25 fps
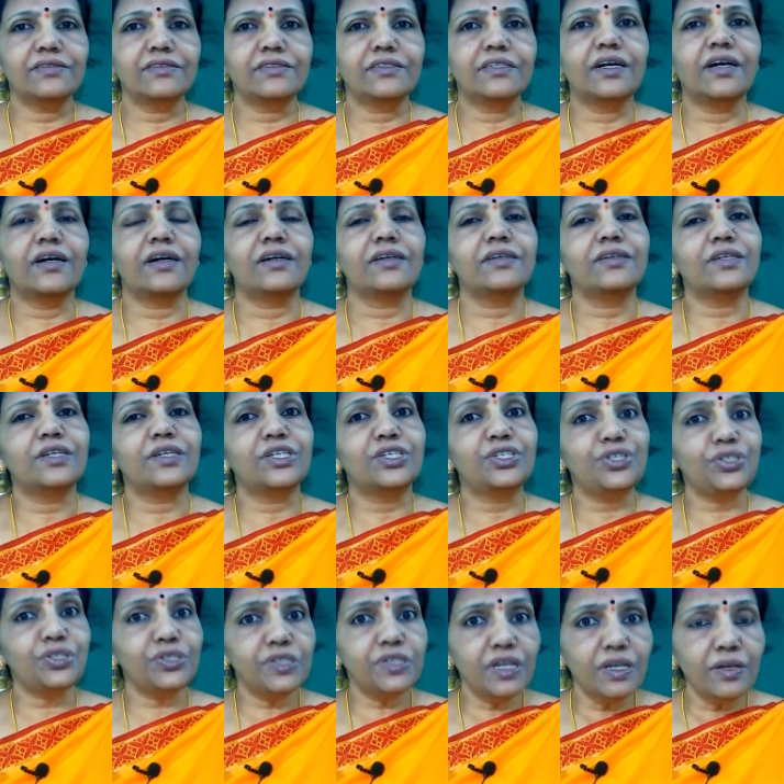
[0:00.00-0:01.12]
the
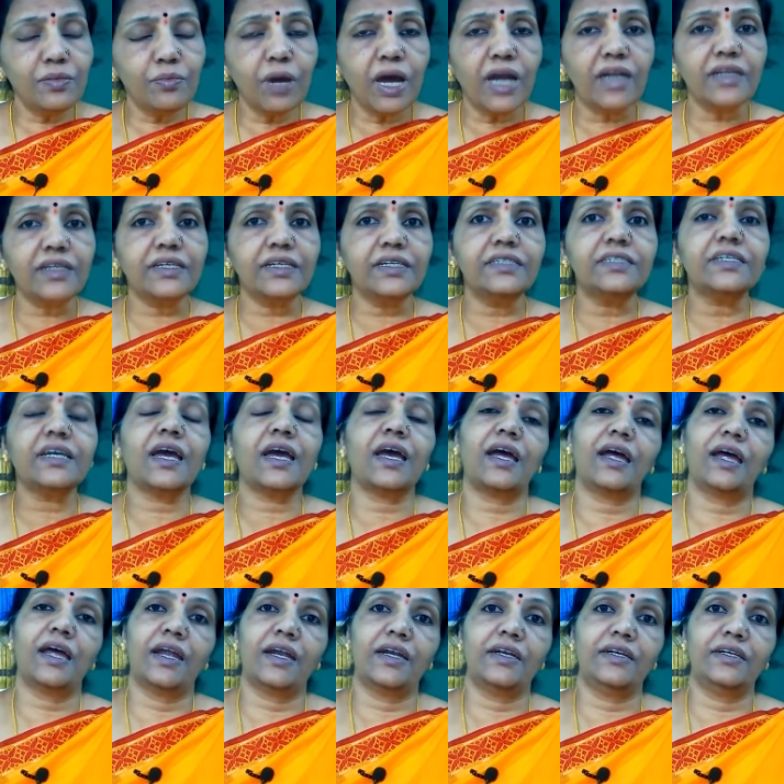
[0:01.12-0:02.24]
digital market
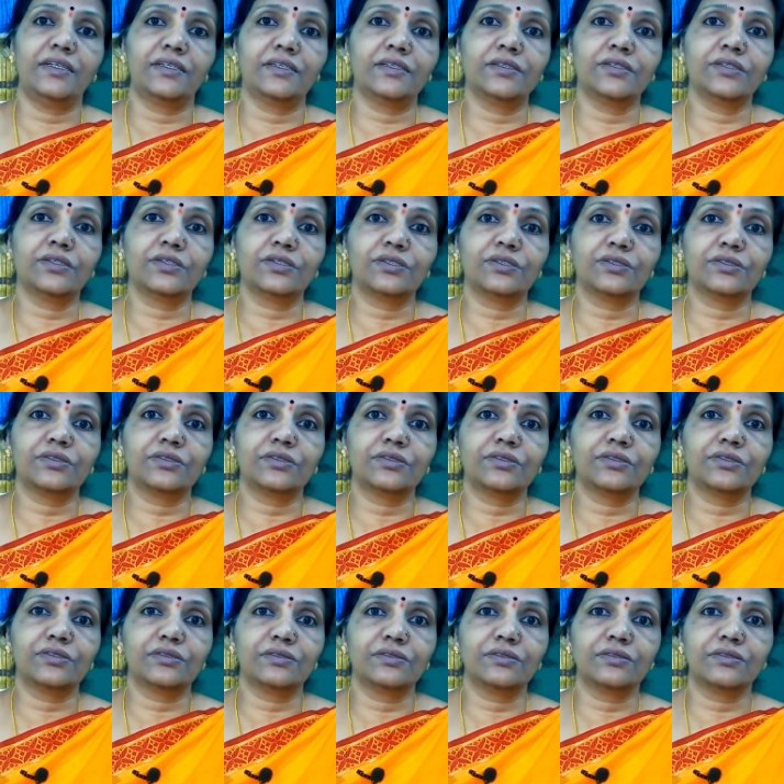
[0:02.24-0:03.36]
had
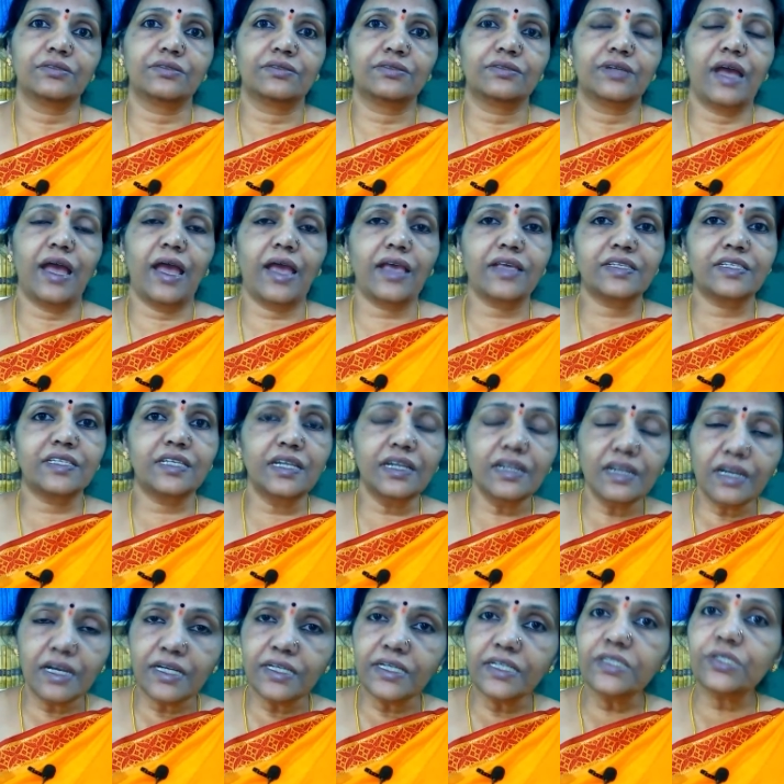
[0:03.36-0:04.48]

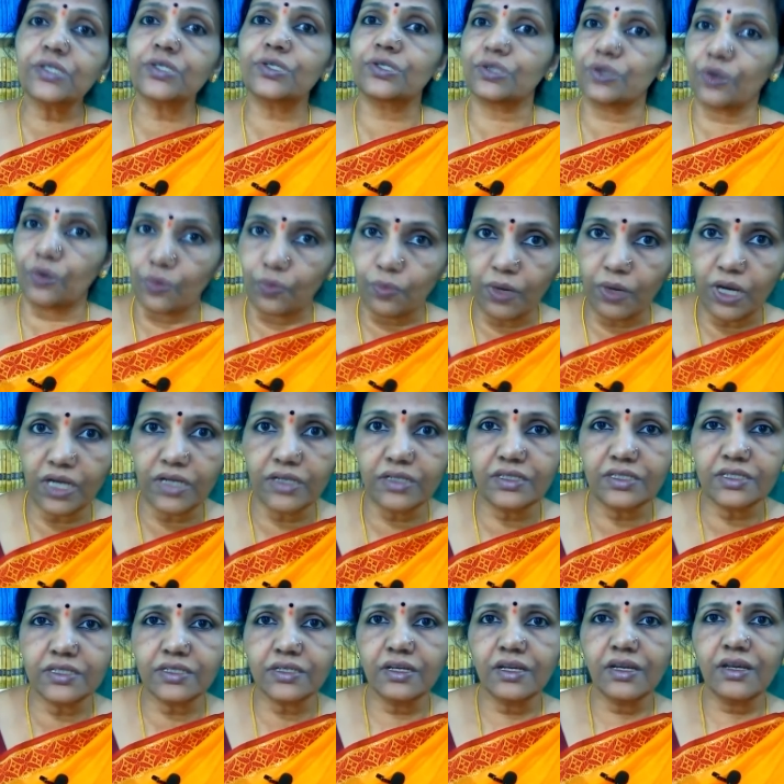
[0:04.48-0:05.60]
accelerated so
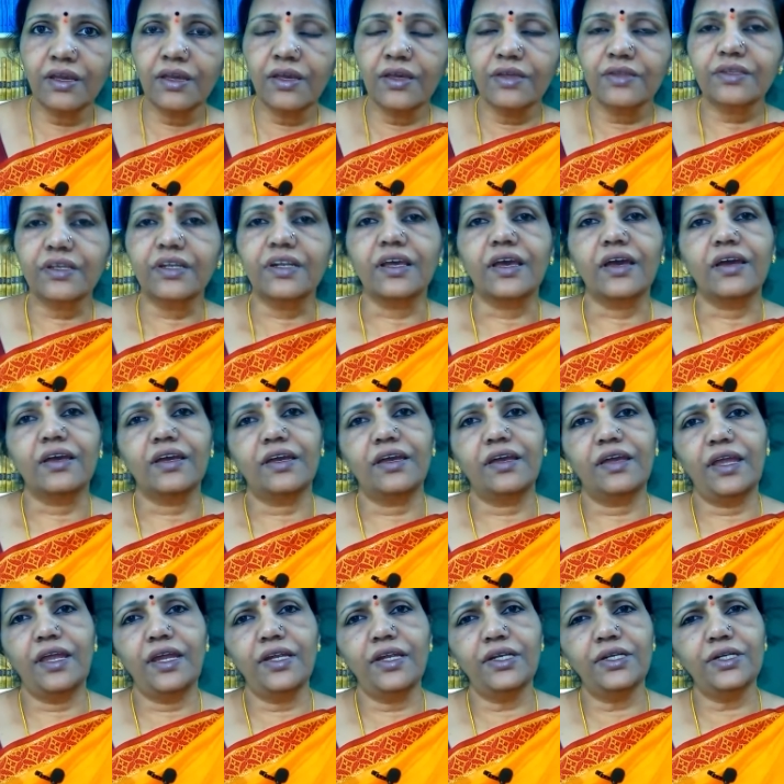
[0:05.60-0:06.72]
much that
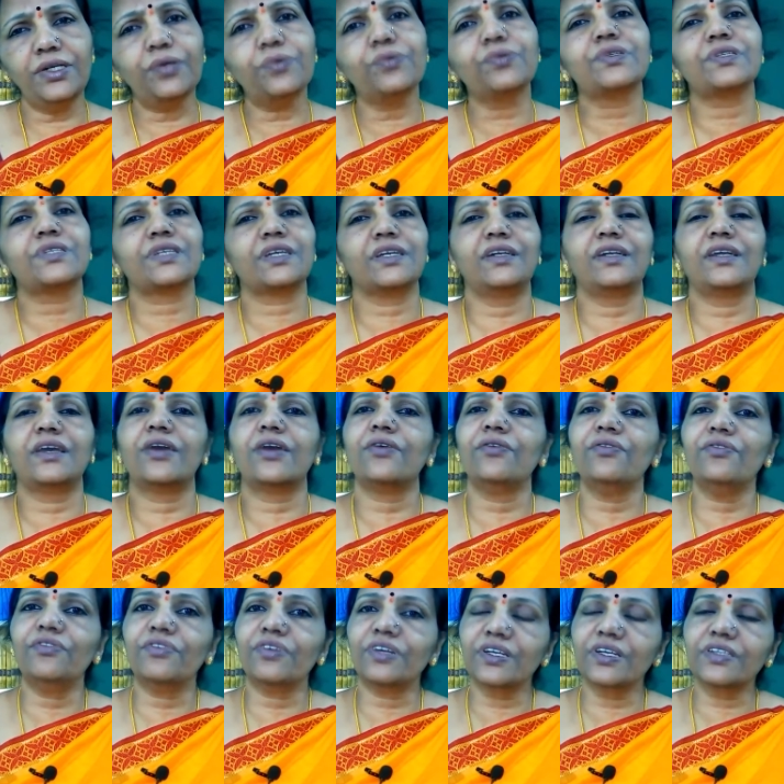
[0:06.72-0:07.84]
A to Z
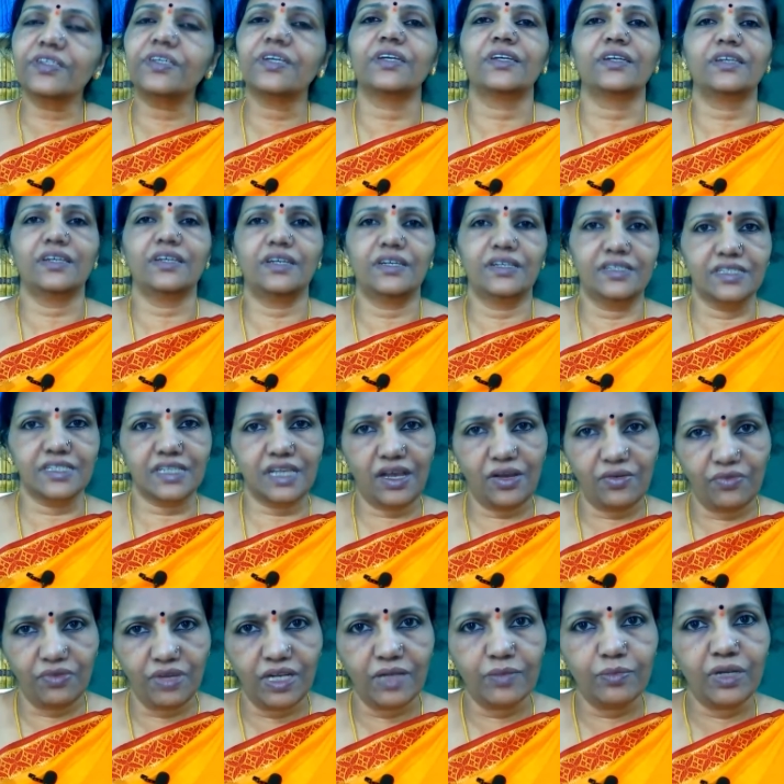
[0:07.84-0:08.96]
everything is
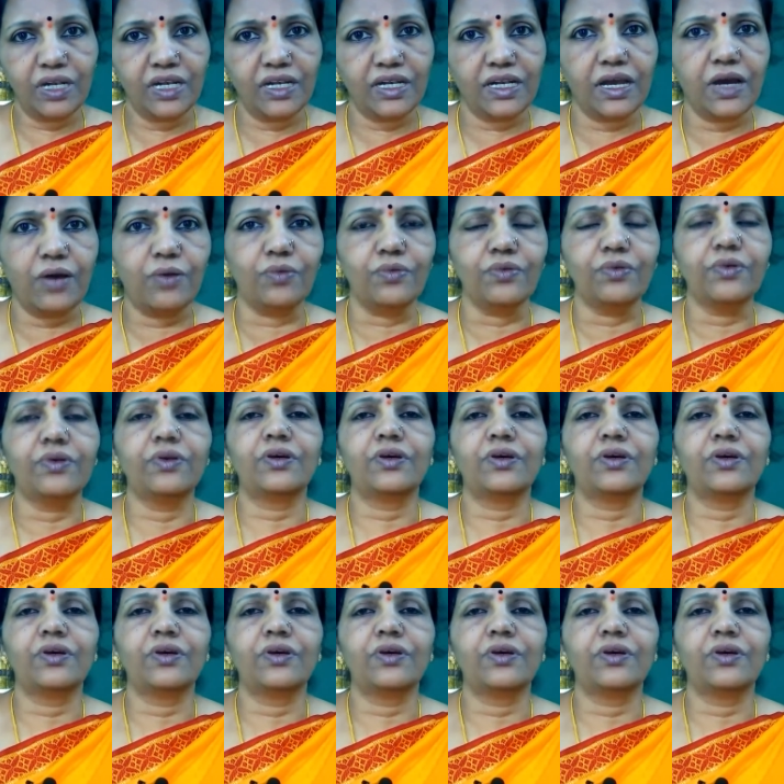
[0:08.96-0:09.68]
available now